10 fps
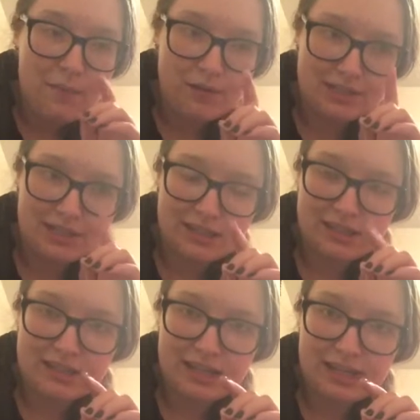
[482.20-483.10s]

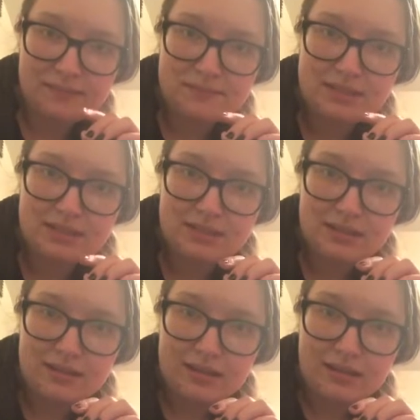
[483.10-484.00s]
particular names,
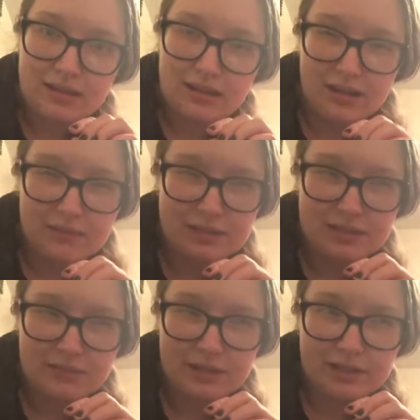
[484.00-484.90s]
it
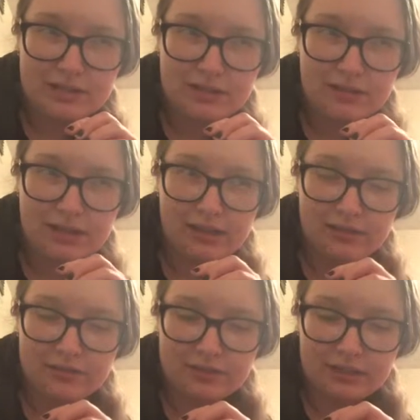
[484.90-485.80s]
doesn't work so
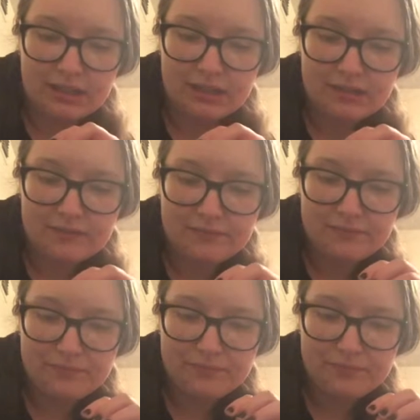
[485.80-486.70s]
well for like
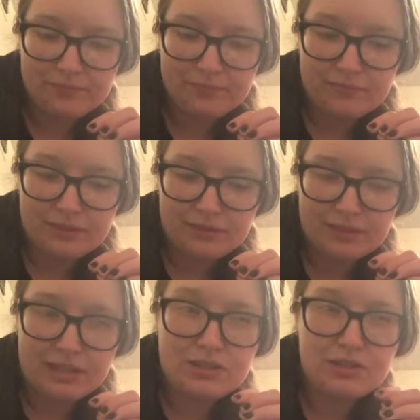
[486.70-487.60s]

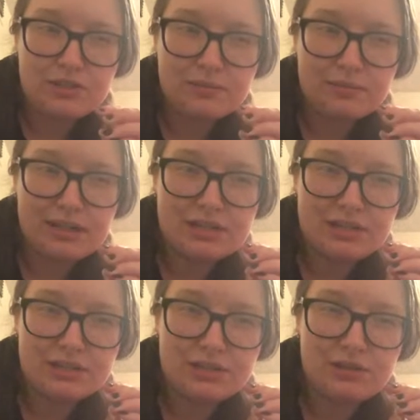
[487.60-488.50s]
relationship
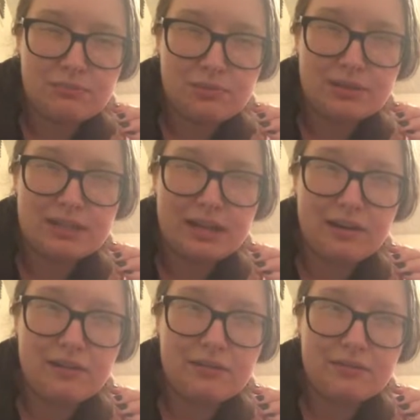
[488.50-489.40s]
questions. You can put
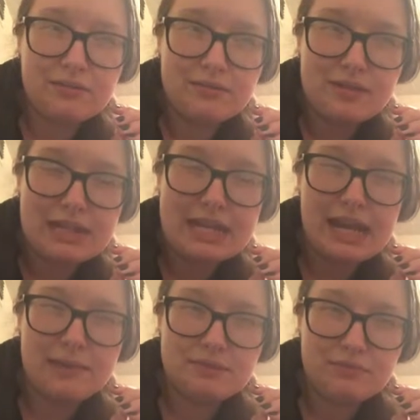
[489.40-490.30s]
down
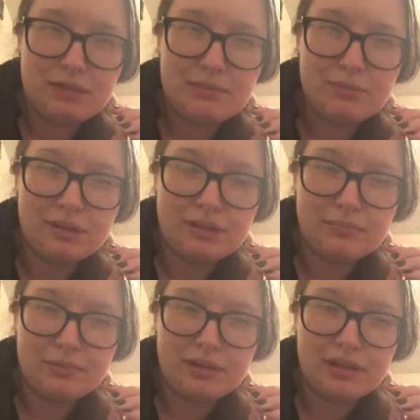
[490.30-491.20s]
names of people and
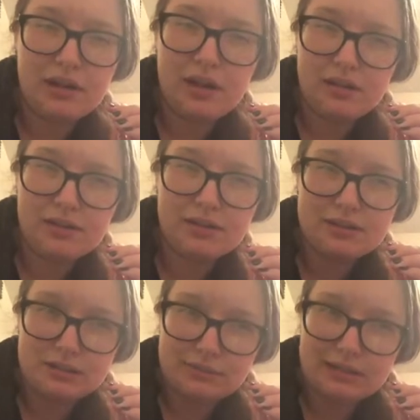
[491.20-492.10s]
then put other
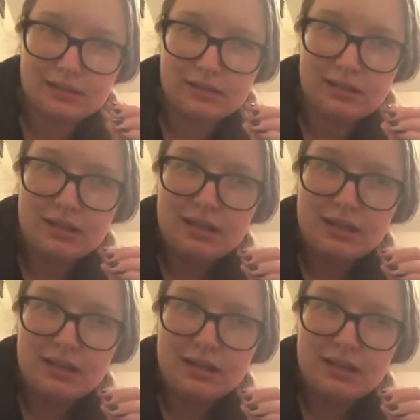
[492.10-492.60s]
as well.